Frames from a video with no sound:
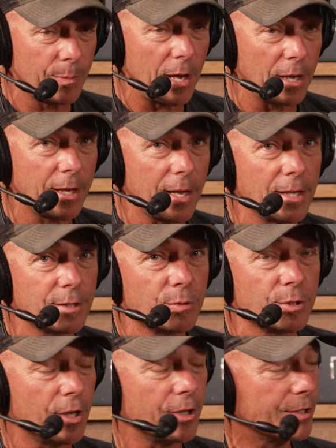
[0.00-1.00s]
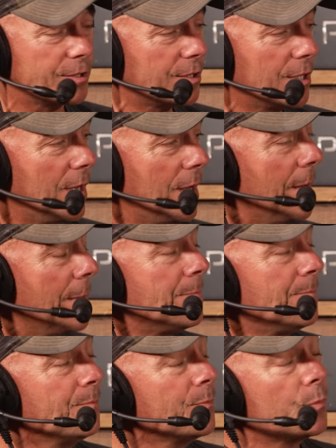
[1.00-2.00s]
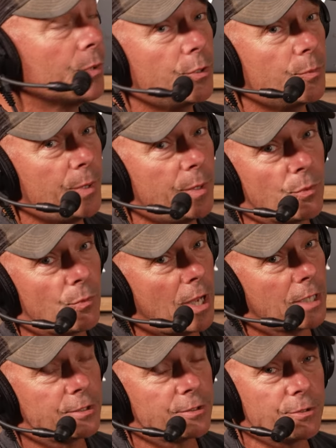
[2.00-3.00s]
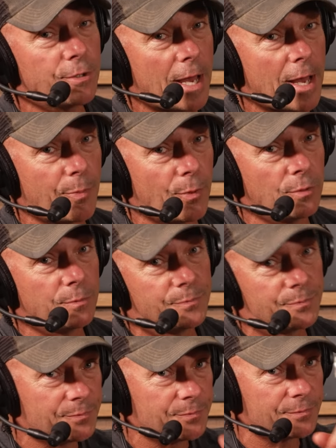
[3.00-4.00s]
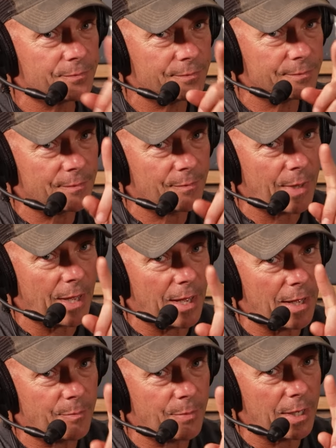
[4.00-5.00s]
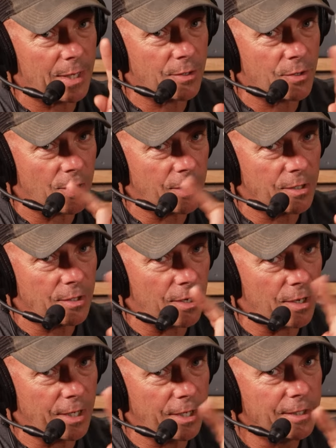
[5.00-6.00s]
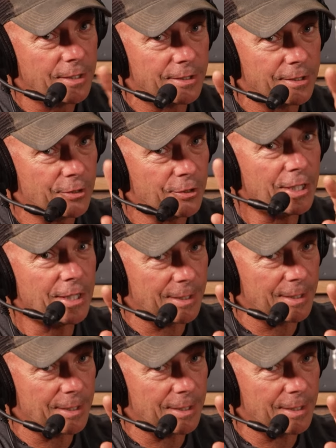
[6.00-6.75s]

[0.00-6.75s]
podcast with others, but you people watching through Apple, bad, bad, naughty, naughty. You need